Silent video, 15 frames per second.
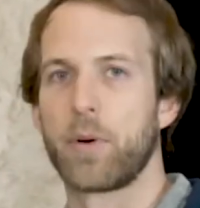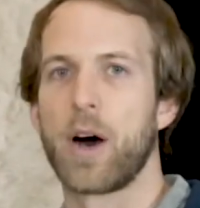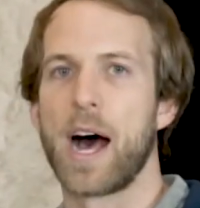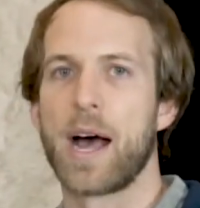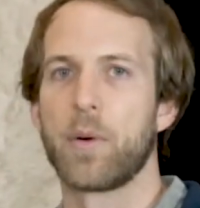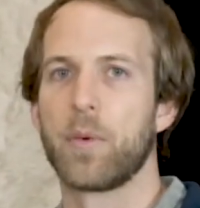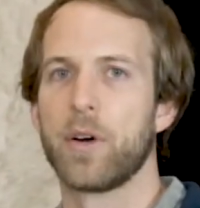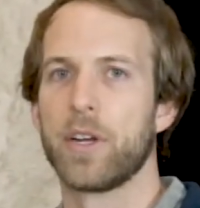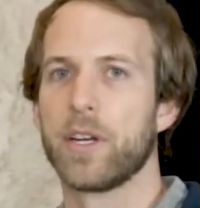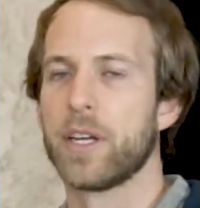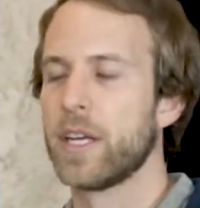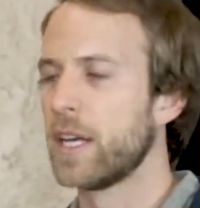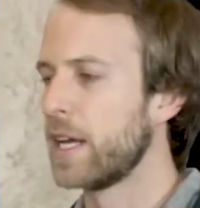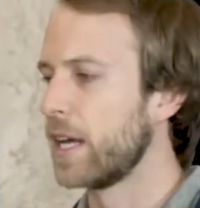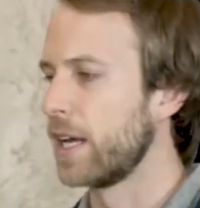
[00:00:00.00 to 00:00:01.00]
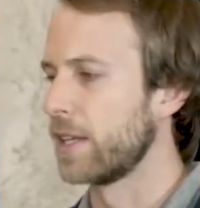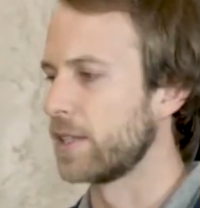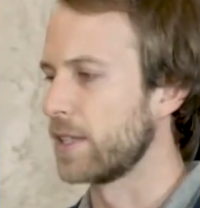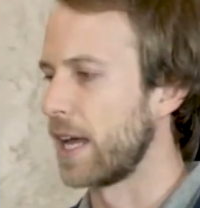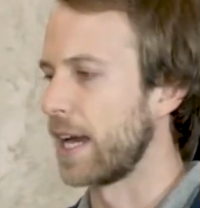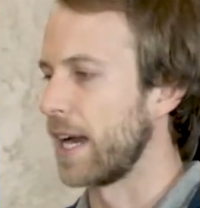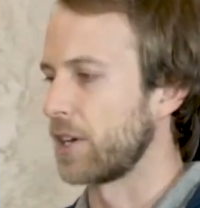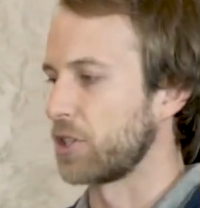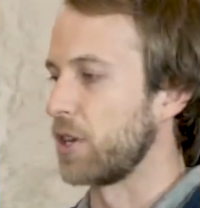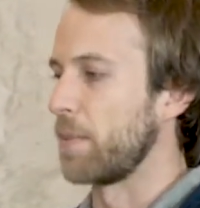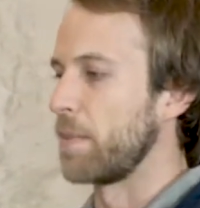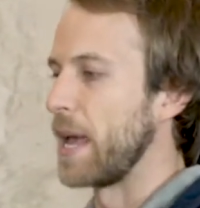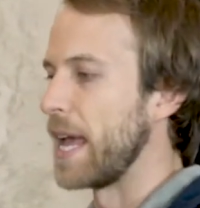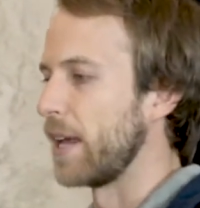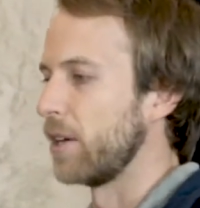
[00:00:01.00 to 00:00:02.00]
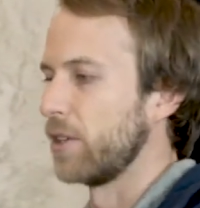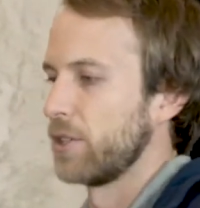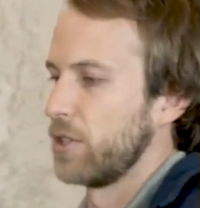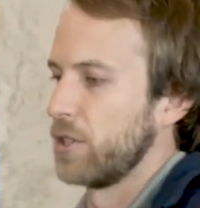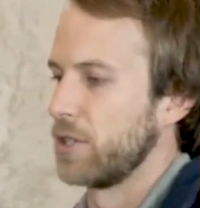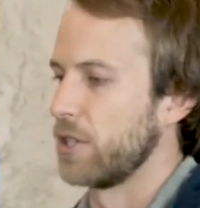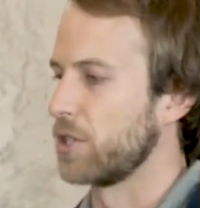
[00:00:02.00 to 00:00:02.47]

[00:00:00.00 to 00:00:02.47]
plywood. It's not actually a panel, it's just